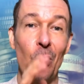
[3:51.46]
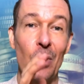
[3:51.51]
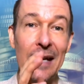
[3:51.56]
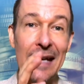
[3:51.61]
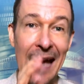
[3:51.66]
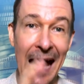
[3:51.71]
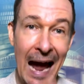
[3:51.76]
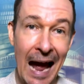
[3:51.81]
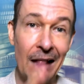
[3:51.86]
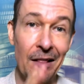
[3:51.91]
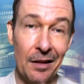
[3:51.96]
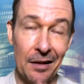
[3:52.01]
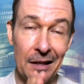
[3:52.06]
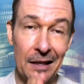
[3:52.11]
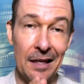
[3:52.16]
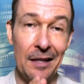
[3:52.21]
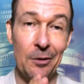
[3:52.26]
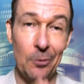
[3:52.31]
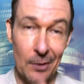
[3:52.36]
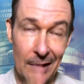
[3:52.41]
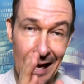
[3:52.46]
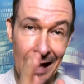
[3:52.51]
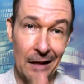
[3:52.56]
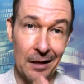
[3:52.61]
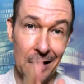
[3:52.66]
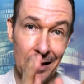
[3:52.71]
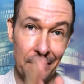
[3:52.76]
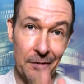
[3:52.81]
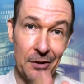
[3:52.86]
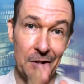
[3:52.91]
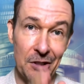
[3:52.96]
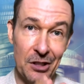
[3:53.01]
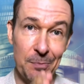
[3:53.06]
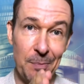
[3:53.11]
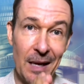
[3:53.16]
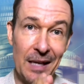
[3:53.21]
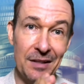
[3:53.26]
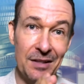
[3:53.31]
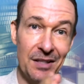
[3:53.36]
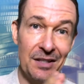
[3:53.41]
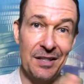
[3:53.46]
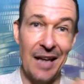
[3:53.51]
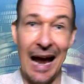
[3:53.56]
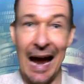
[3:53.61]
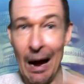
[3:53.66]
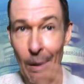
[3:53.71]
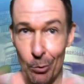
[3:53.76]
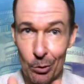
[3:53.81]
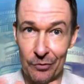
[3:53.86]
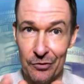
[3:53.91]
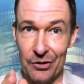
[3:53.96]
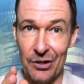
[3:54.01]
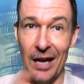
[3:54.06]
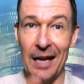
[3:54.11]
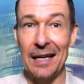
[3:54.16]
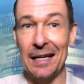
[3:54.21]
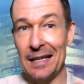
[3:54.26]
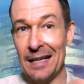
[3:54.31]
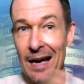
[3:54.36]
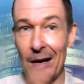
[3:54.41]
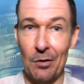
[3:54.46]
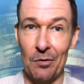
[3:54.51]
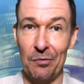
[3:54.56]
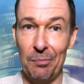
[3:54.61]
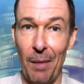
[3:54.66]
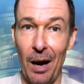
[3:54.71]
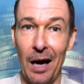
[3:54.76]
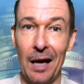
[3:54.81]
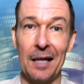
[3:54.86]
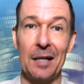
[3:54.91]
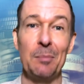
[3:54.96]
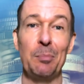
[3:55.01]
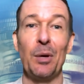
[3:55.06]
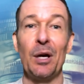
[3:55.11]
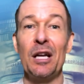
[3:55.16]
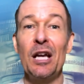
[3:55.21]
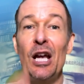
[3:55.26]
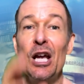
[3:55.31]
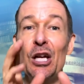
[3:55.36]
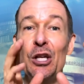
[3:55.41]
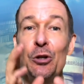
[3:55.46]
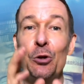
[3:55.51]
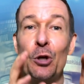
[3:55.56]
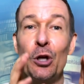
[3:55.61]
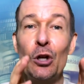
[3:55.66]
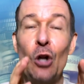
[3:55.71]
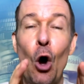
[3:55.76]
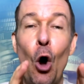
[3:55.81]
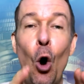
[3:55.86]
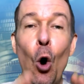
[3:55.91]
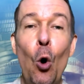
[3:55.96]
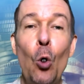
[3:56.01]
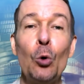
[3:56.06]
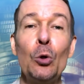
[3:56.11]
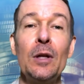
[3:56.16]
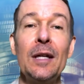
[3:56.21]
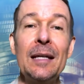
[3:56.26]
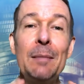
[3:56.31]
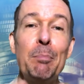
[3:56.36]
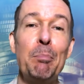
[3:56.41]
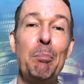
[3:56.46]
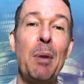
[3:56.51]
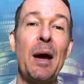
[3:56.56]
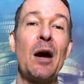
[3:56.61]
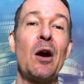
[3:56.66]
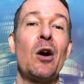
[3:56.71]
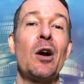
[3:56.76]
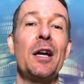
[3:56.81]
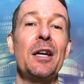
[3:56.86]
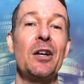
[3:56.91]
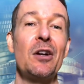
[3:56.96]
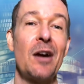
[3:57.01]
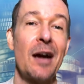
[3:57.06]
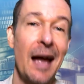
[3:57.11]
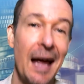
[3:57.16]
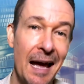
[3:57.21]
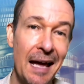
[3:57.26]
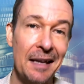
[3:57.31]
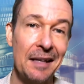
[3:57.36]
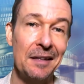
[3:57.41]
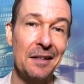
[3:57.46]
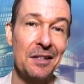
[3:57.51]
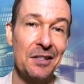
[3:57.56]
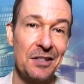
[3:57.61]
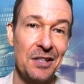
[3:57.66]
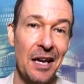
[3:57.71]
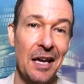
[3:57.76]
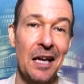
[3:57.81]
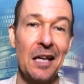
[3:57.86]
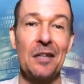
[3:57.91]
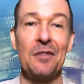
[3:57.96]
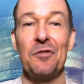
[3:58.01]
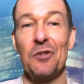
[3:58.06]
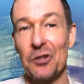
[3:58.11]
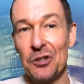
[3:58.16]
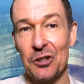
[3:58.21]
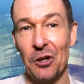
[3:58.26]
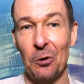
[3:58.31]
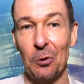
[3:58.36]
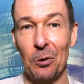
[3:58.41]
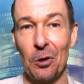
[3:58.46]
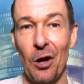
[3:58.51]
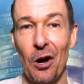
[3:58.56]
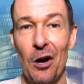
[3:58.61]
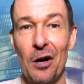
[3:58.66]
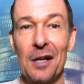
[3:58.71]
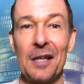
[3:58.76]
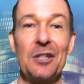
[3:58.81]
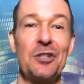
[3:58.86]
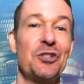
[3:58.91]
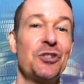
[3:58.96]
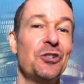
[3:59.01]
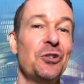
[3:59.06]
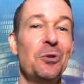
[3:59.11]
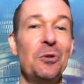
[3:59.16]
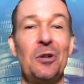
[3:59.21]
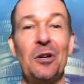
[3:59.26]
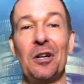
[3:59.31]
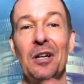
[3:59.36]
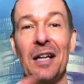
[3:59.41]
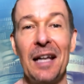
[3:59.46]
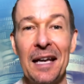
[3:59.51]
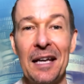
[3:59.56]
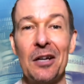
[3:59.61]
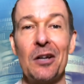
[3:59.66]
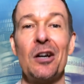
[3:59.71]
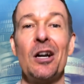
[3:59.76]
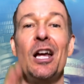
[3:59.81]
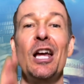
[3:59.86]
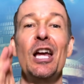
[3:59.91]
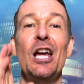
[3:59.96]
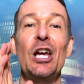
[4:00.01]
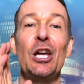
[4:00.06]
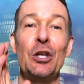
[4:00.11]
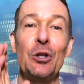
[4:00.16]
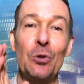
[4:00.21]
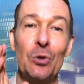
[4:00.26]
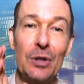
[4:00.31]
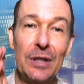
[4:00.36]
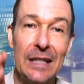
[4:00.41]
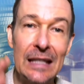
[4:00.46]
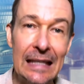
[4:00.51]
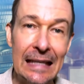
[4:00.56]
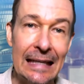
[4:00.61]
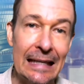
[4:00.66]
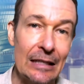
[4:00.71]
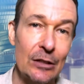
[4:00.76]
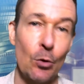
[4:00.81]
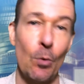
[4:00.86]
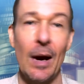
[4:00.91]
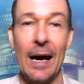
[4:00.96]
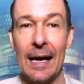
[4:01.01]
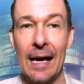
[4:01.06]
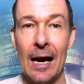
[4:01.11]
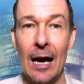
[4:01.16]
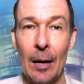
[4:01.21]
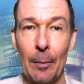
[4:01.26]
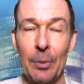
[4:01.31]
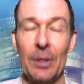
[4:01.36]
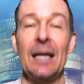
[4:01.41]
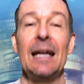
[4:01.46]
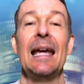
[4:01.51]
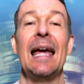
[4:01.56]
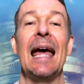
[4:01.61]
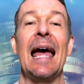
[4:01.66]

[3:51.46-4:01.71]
reality, the reality of their expenses, out of sight and out of mind, but you can only bury your head in the sand for so long, and sooner or later you'll need to wake up